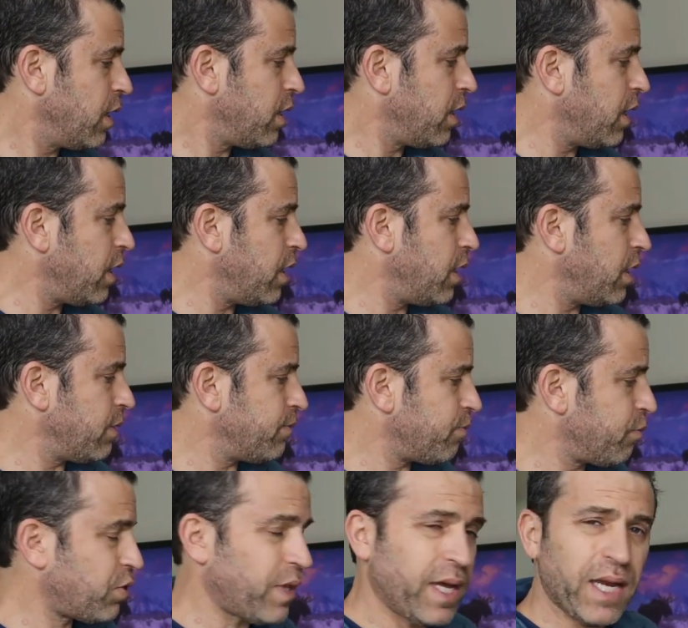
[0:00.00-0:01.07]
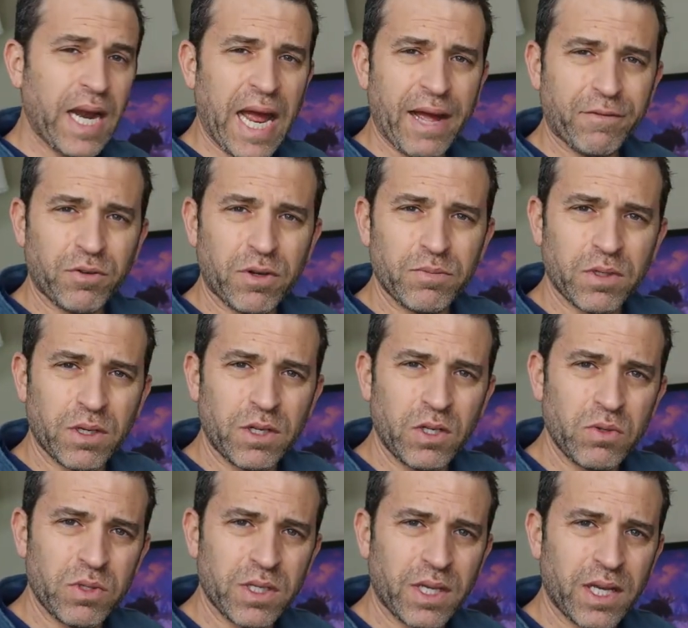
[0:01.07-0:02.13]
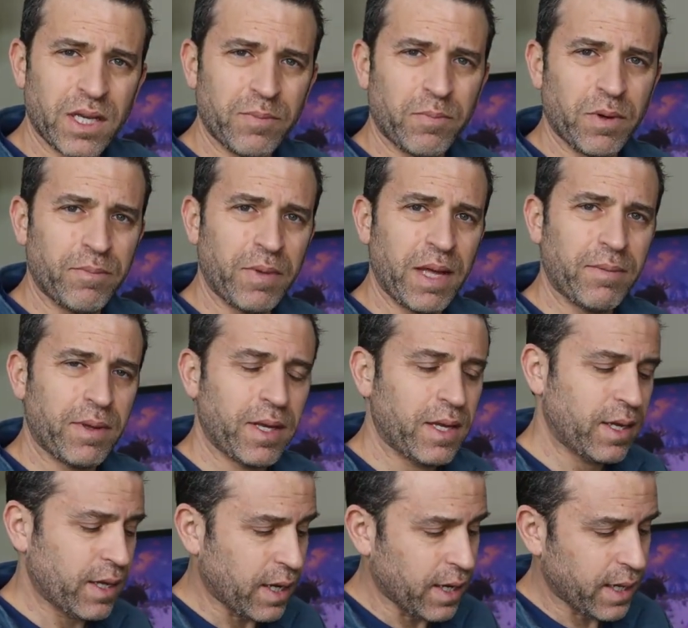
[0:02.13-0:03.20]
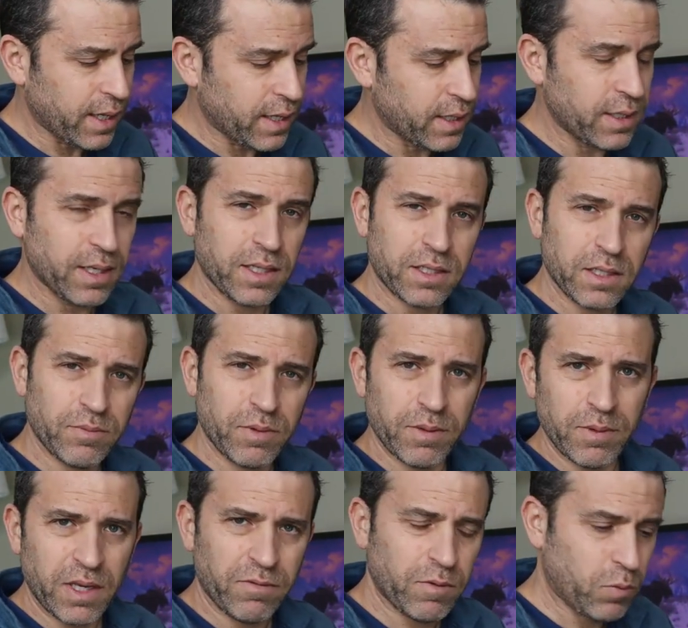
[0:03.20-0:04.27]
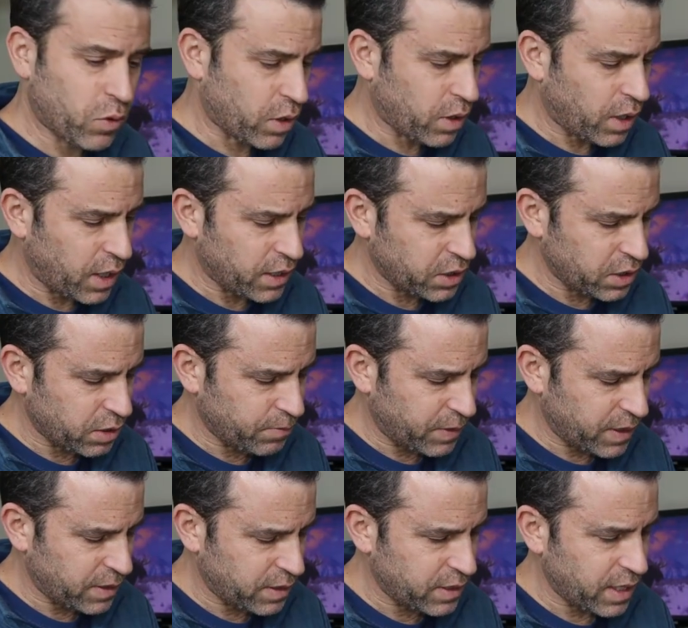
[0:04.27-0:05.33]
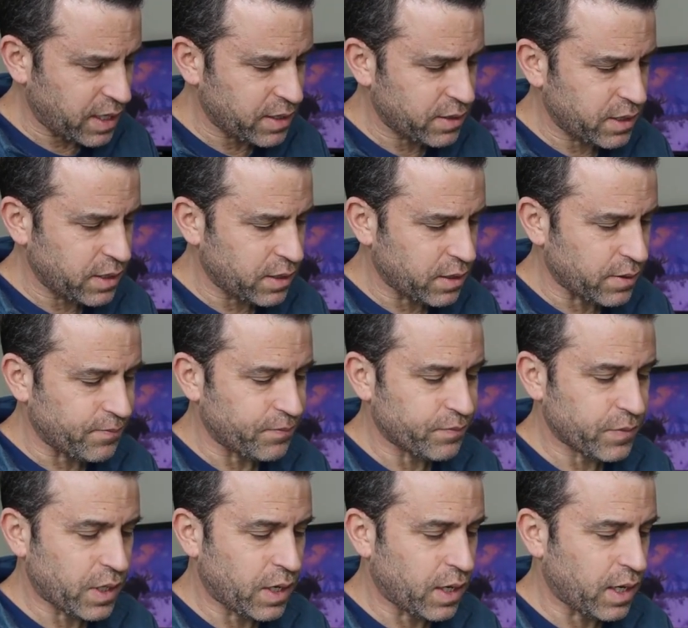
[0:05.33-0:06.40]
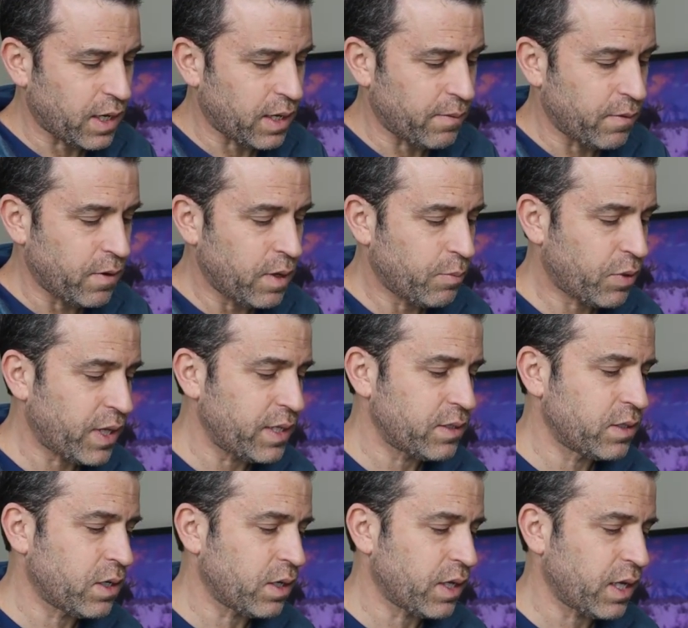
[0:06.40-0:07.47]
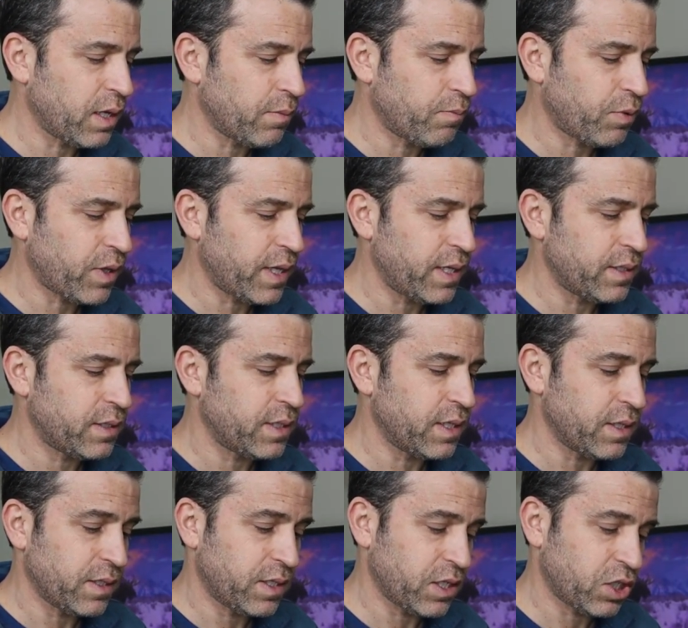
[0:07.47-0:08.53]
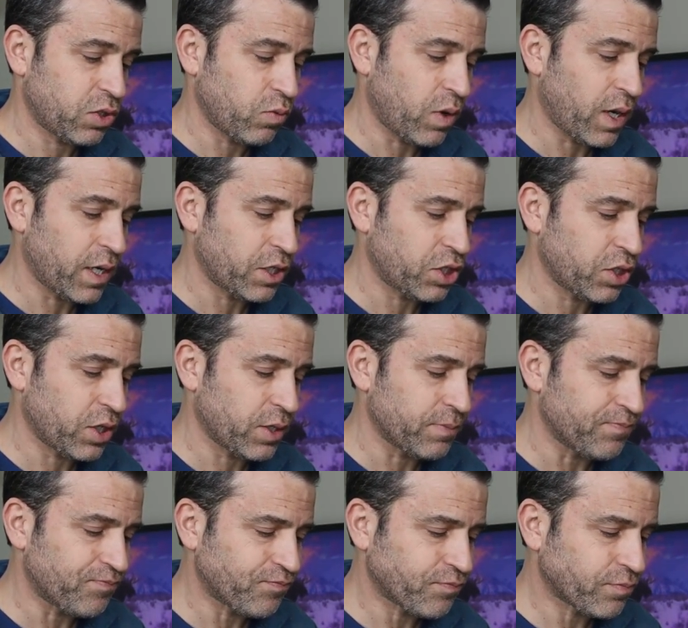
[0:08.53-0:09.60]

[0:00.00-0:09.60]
the plate after I'm done using it, but maybe I need to be even more cautious. But it says here, uh, place cooking plates in the dishwasher.